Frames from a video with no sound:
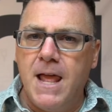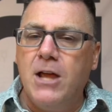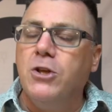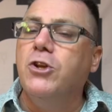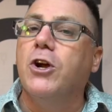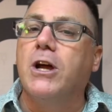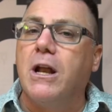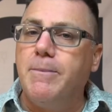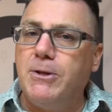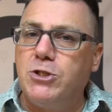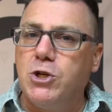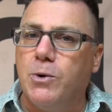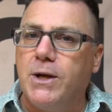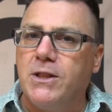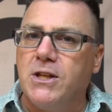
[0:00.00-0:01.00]
You're going to be
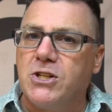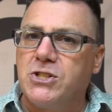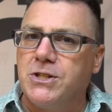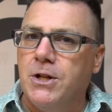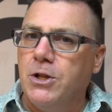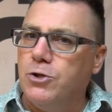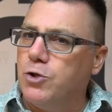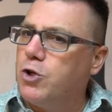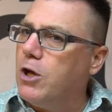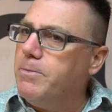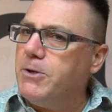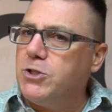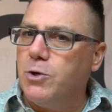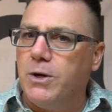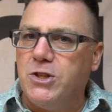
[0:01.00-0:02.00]
doing this. You could
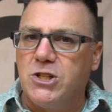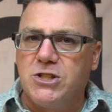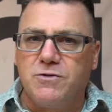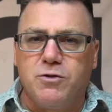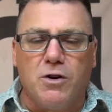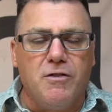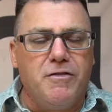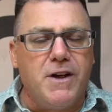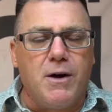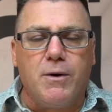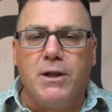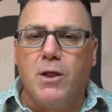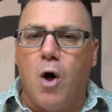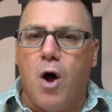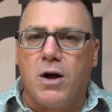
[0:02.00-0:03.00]
be doing this for a very
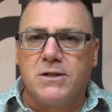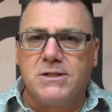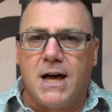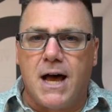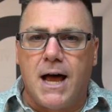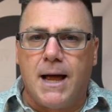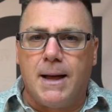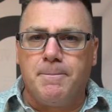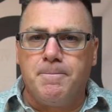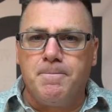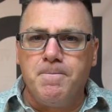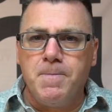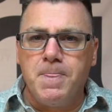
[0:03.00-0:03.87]
long time.